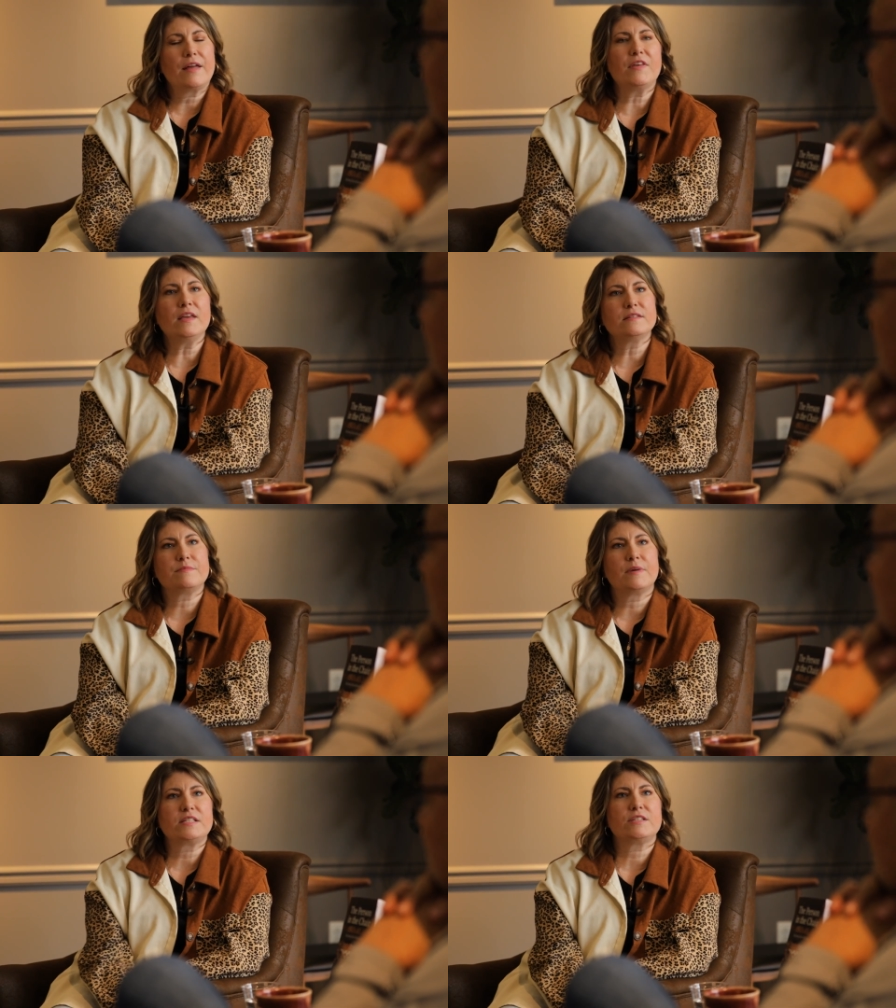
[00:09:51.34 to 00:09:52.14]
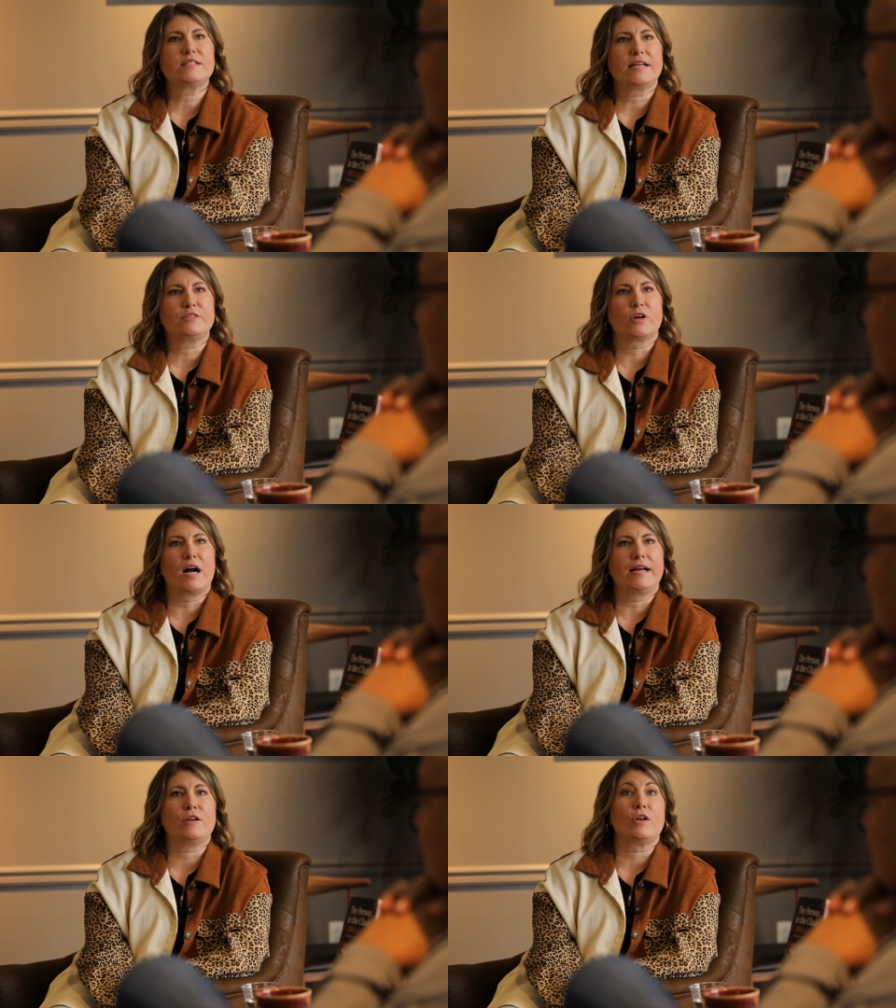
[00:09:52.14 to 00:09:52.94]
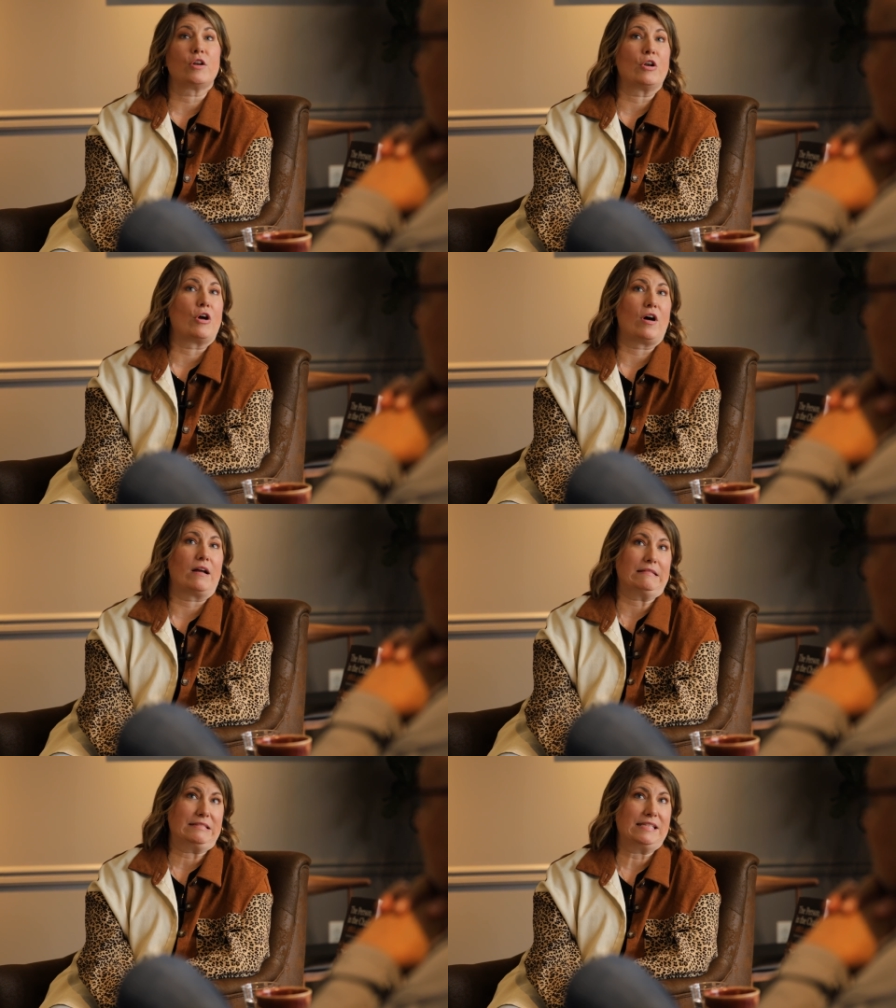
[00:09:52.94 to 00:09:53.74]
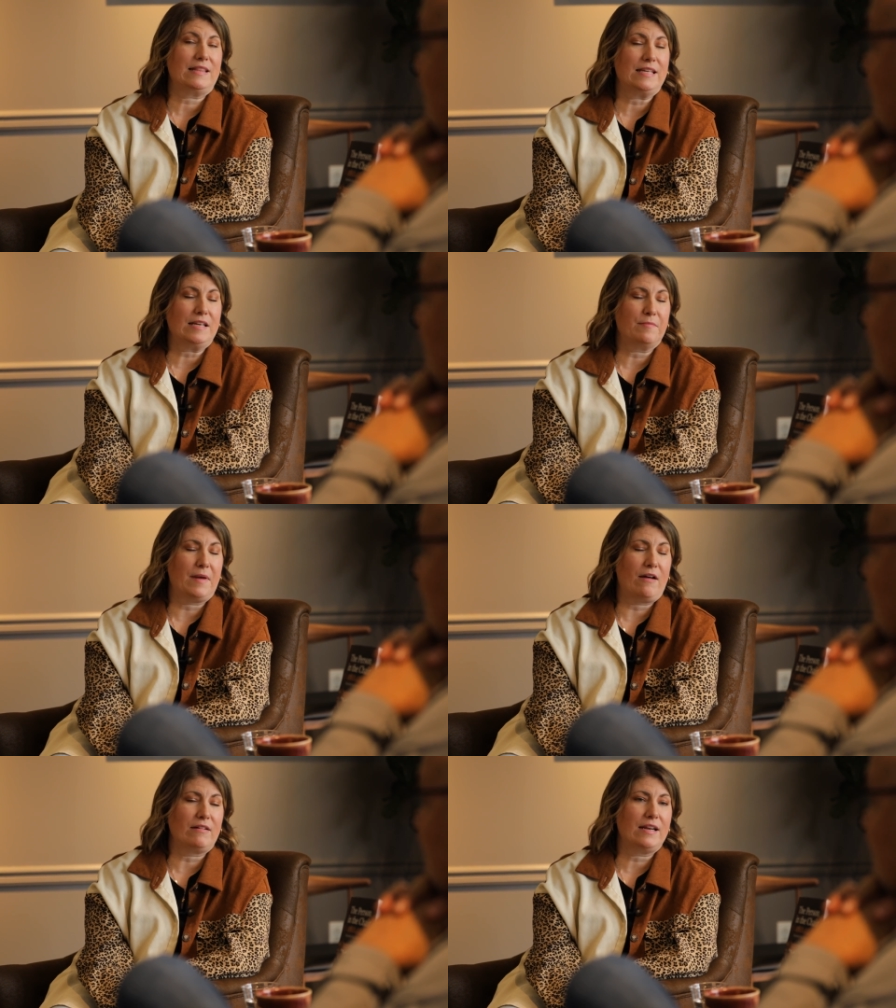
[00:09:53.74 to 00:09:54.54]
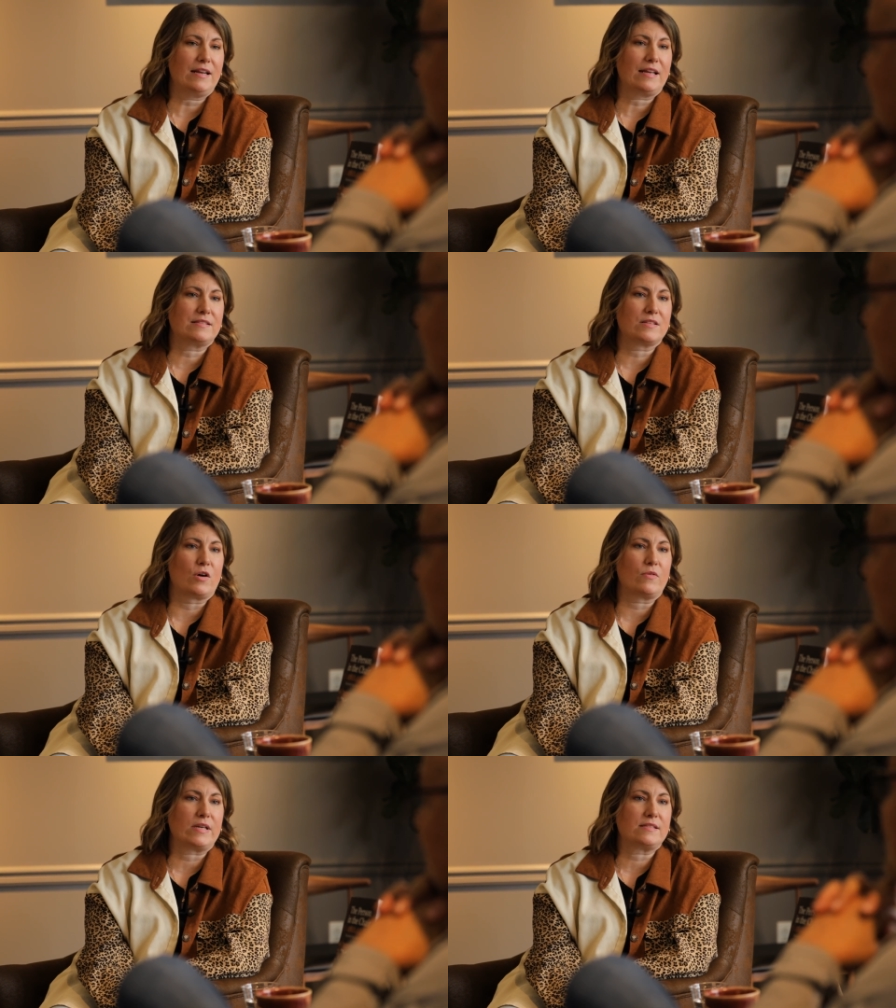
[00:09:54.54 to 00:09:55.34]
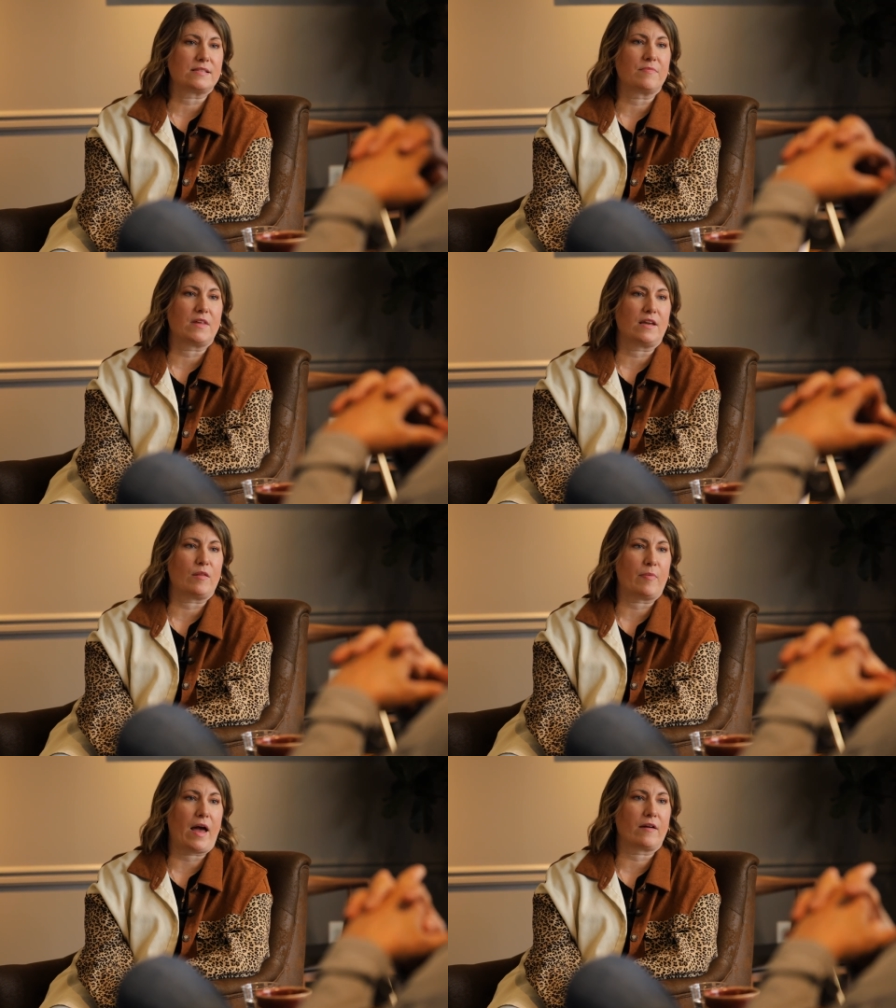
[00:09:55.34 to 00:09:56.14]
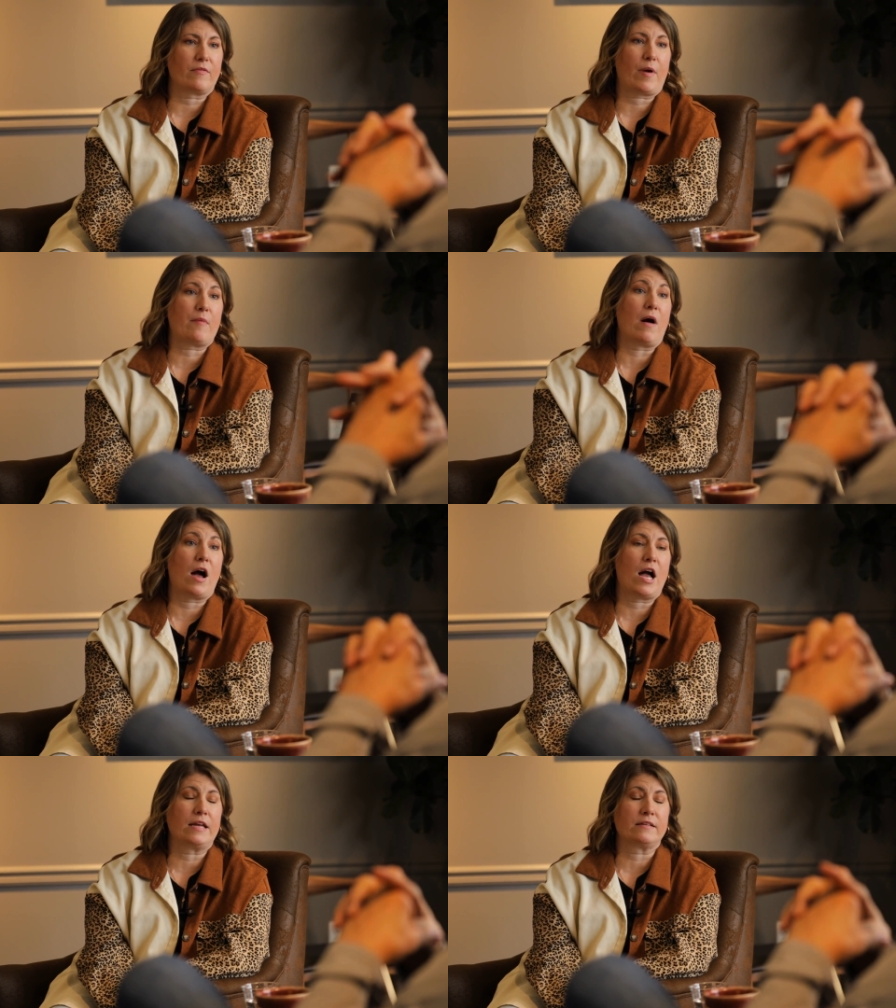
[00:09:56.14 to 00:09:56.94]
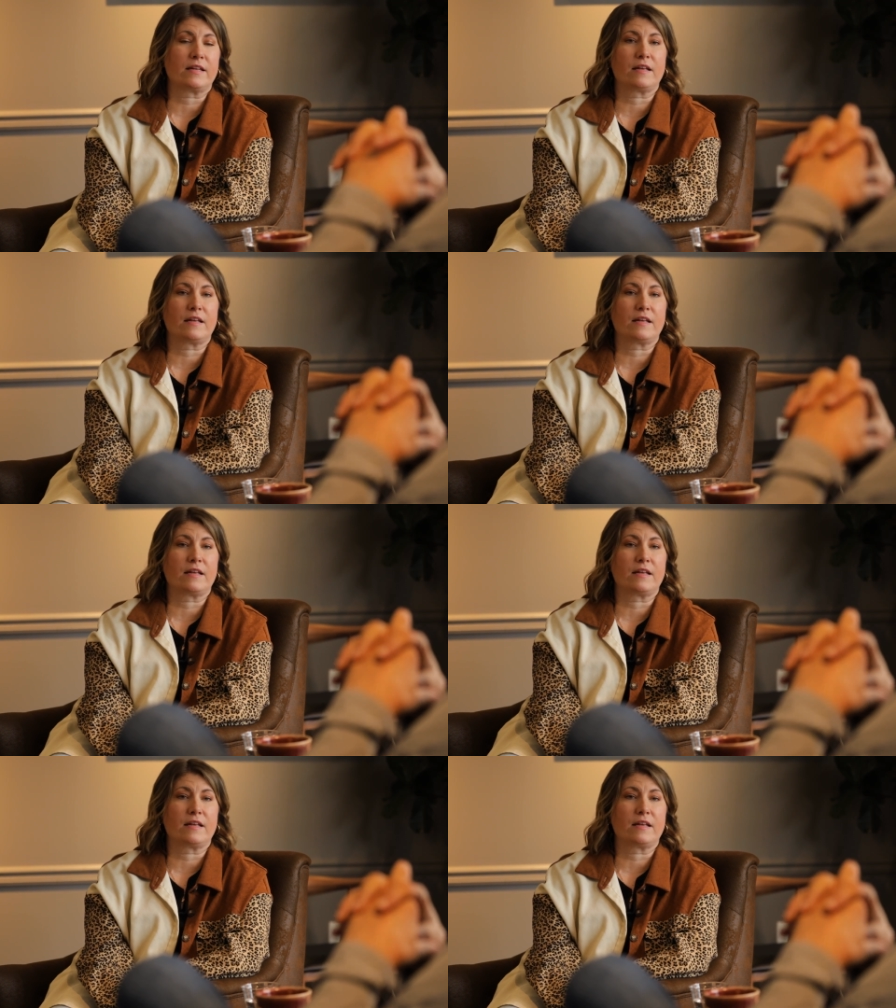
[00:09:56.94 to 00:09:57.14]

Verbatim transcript: I think as much as I try not to think about it, it's always something in the back of my mind.